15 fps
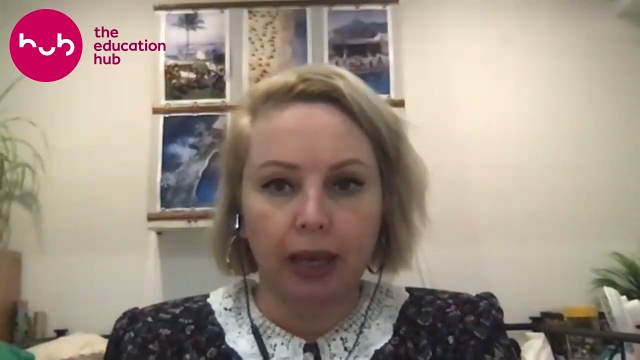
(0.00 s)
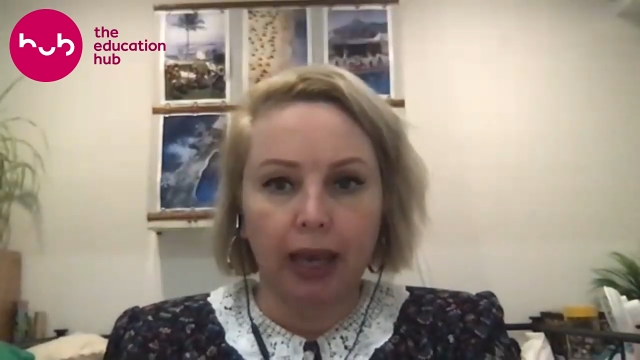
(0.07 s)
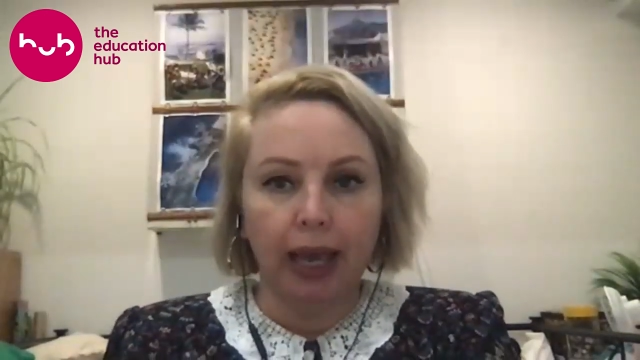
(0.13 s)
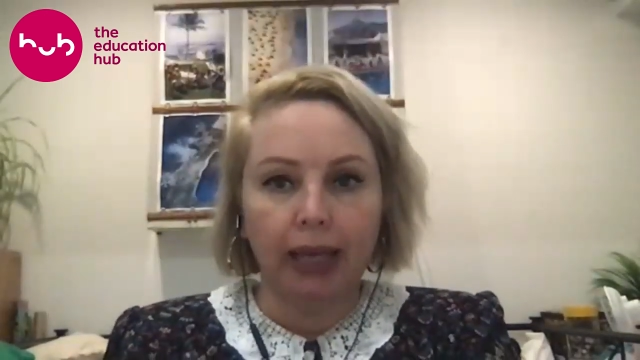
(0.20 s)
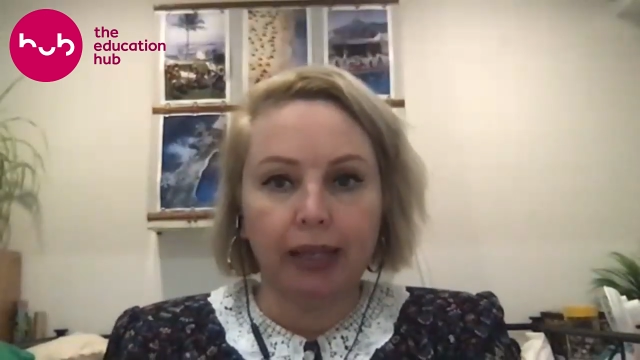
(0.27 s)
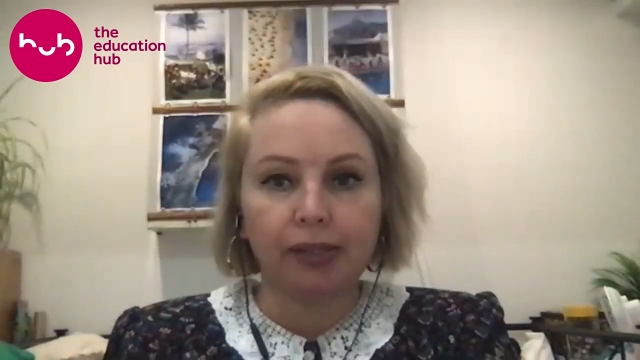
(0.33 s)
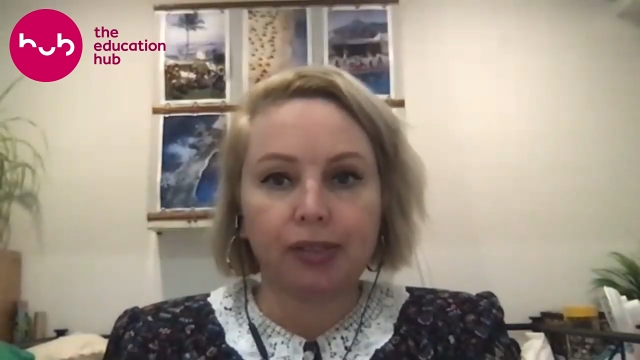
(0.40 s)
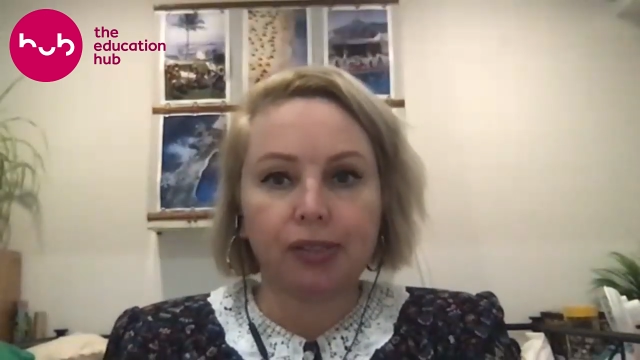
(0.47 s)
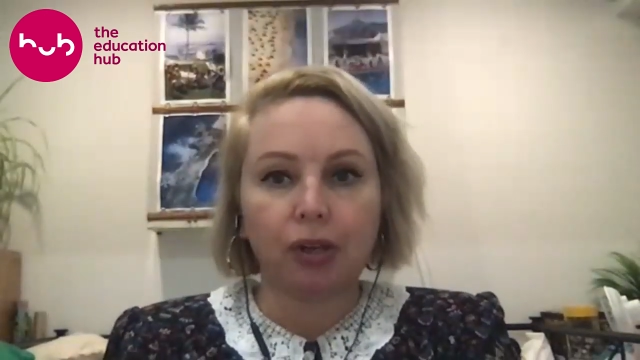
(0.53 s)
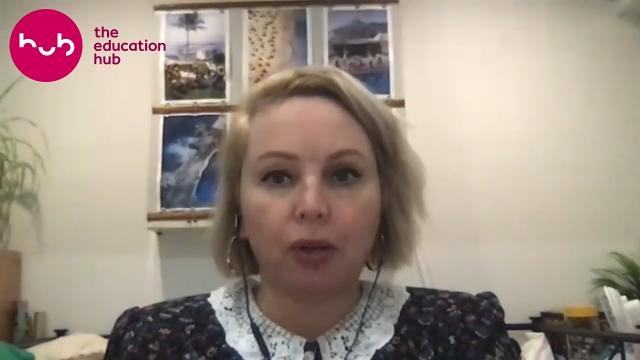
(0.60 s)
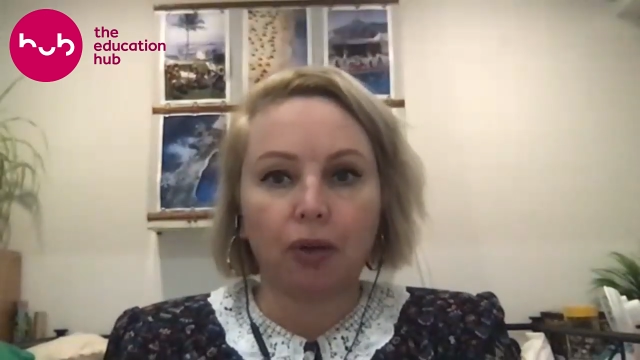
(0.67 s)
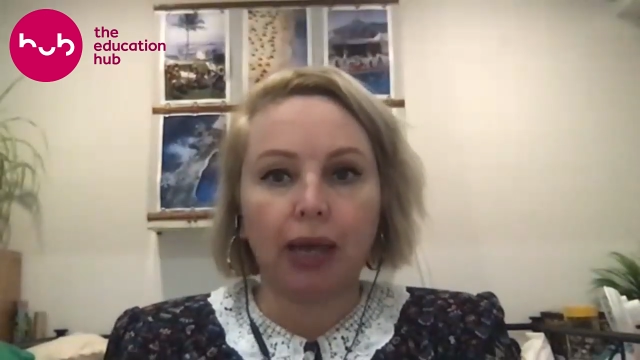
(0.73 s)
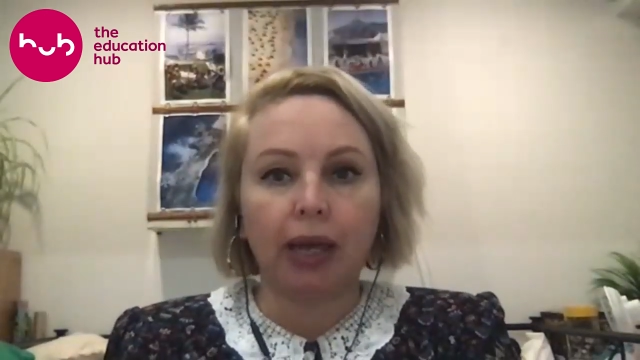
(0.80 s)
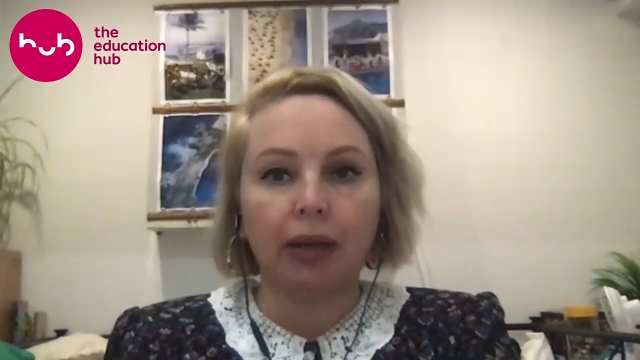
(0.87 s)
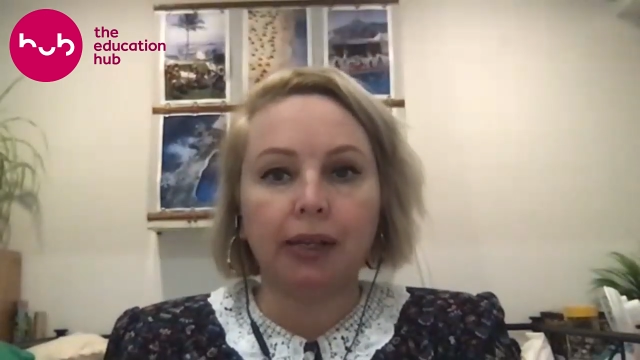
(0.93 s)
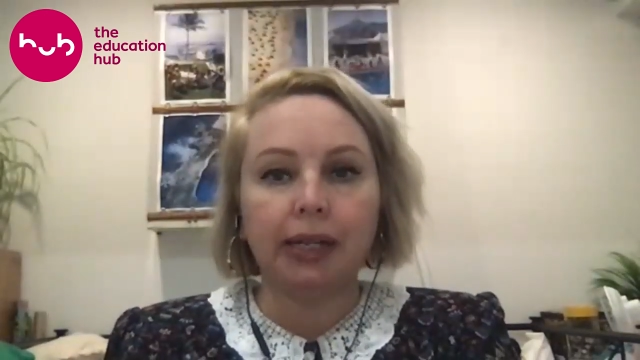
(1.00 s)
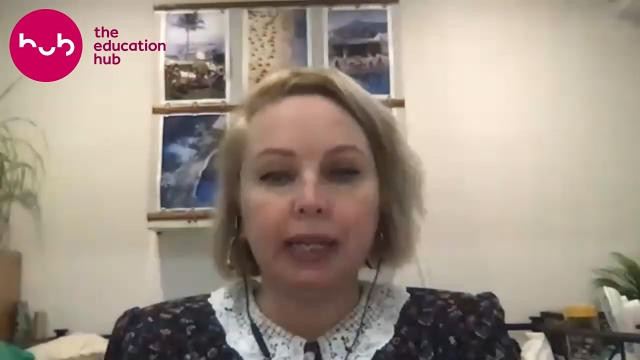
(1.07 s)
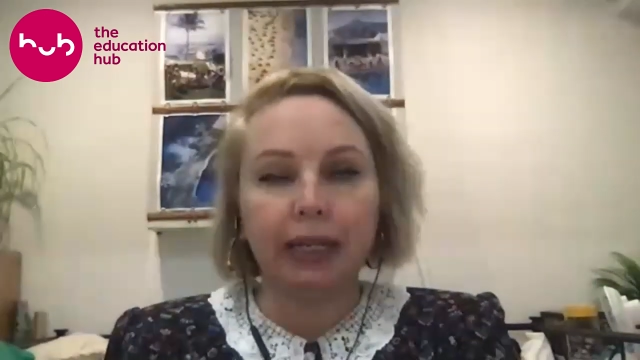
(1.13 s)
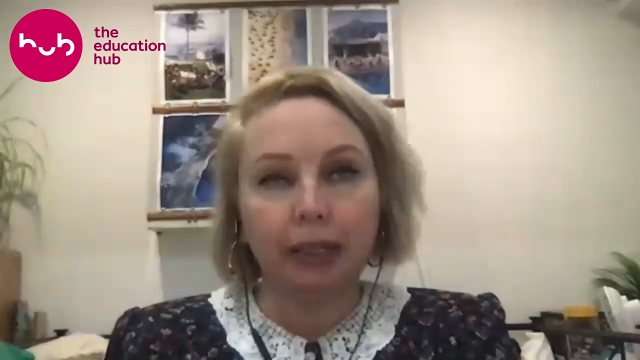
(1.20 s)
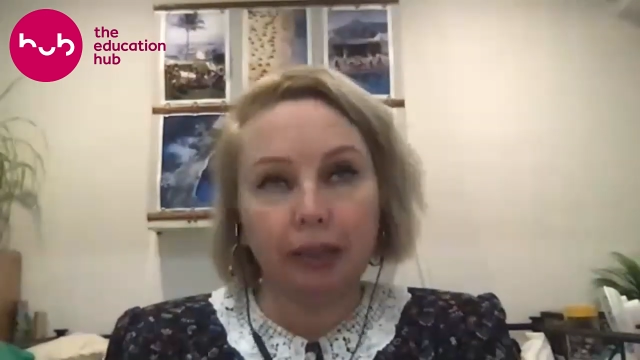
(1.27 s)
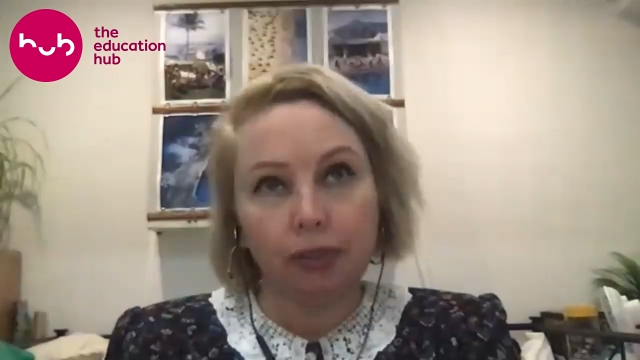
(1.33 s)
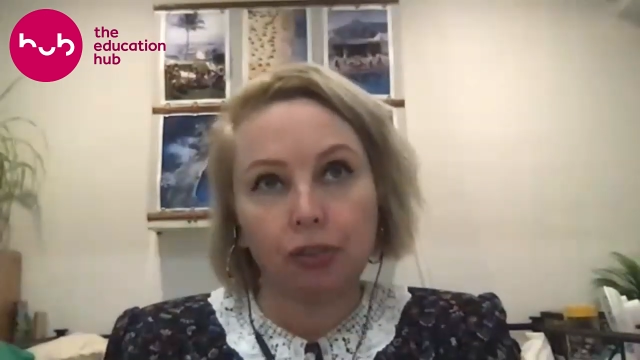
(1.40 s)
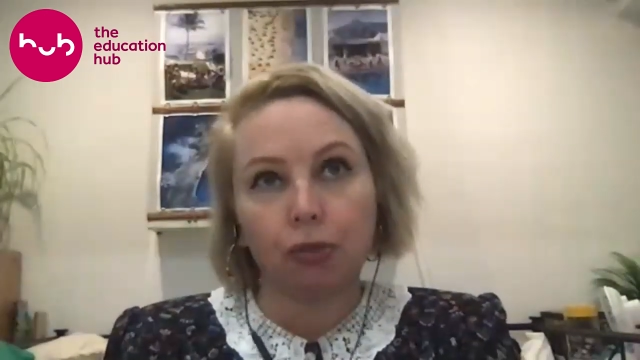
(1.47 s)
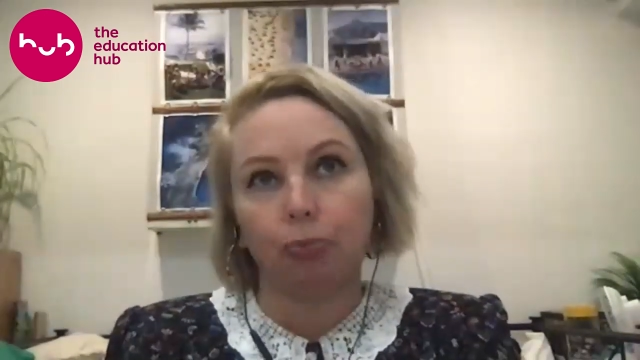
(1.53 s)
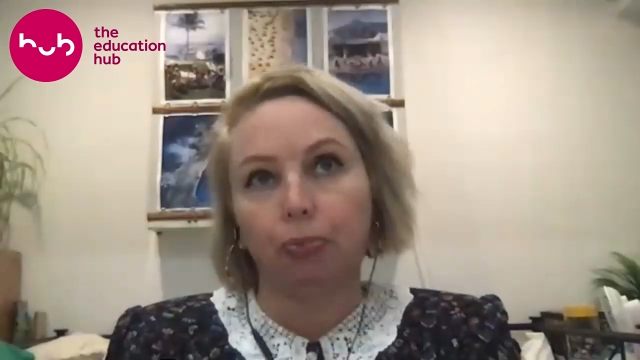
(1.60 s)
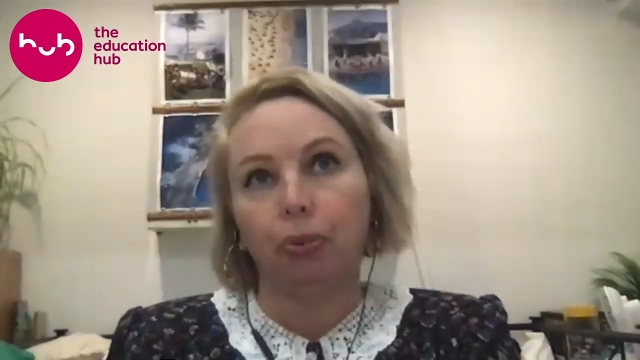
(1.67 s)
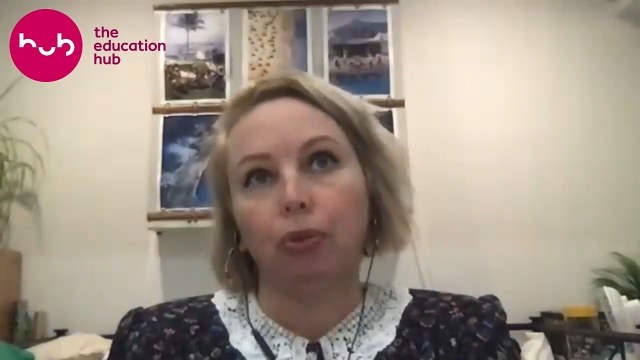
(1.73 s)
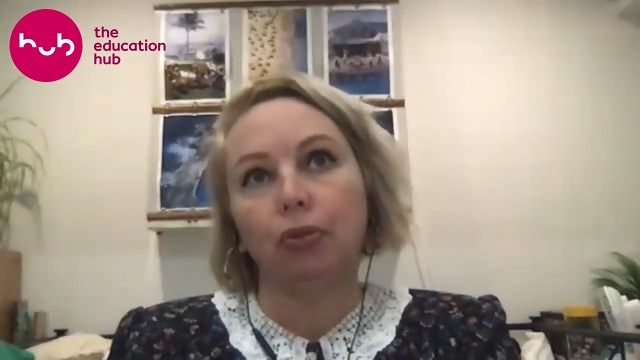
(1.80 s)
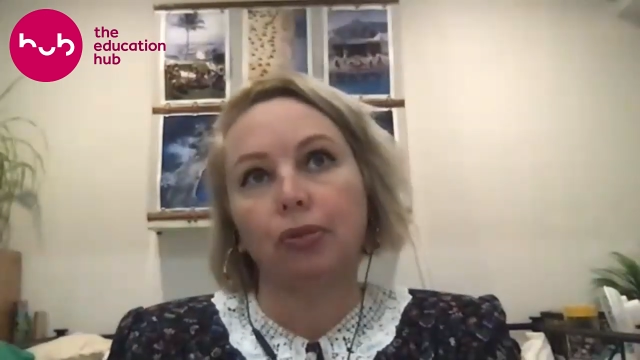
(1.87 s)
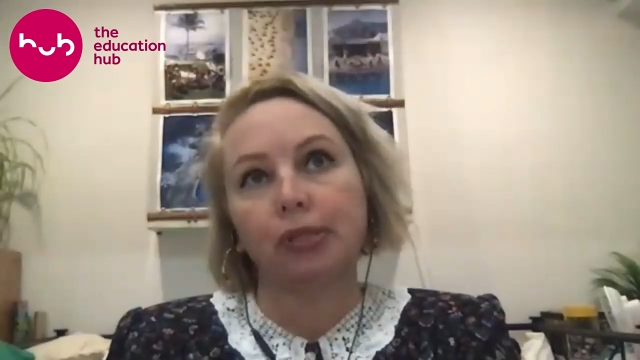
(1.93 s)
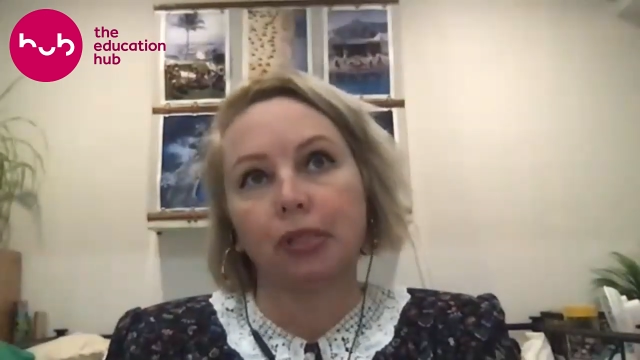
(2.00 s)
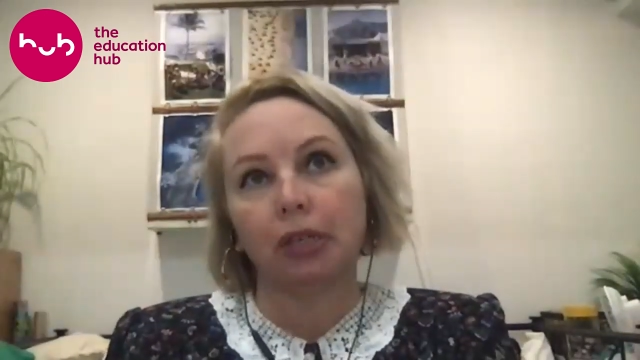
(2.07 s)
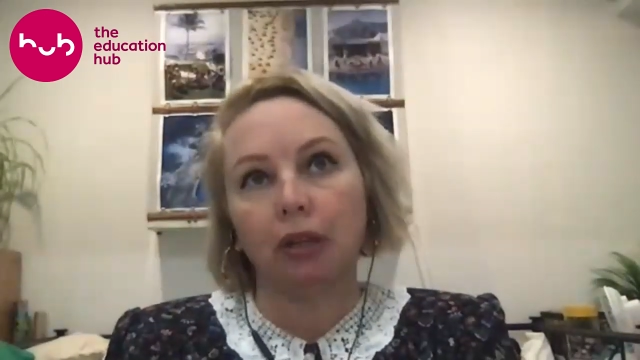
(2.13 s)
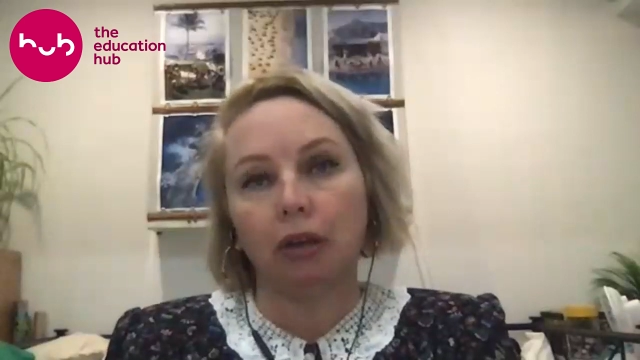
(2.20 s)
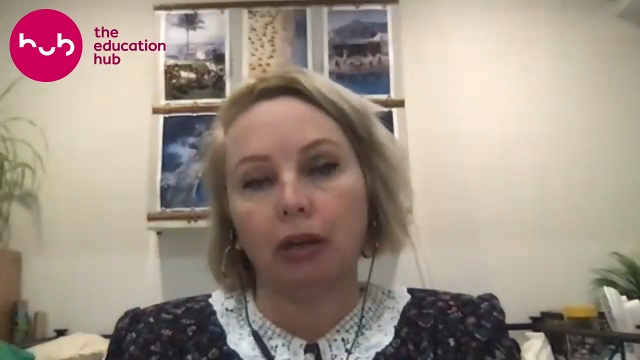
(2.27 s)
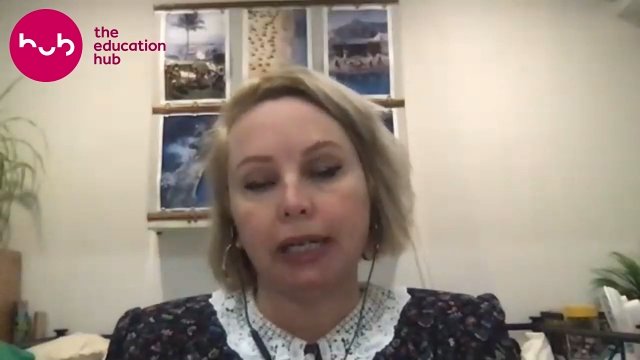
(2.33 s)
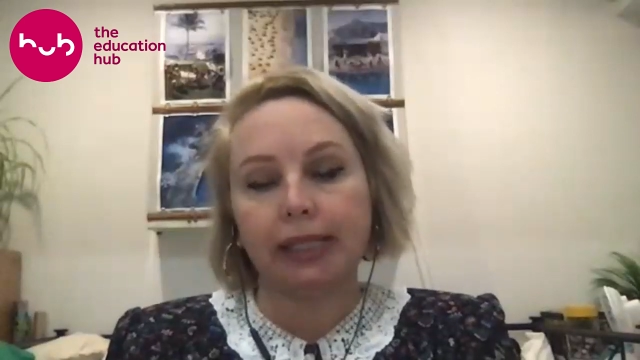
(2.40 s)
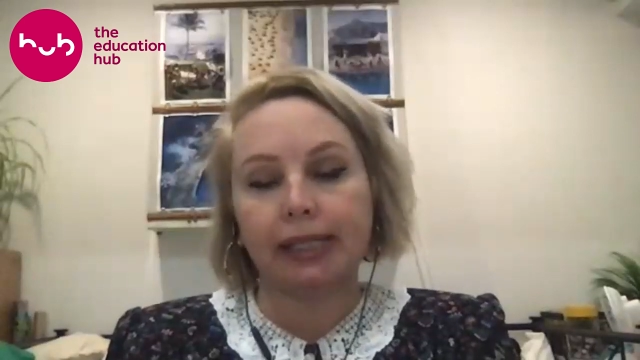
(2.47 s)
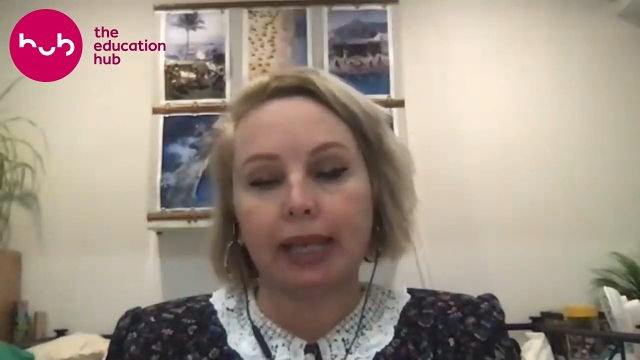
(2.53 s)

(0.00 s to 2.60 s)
And so our need to personalise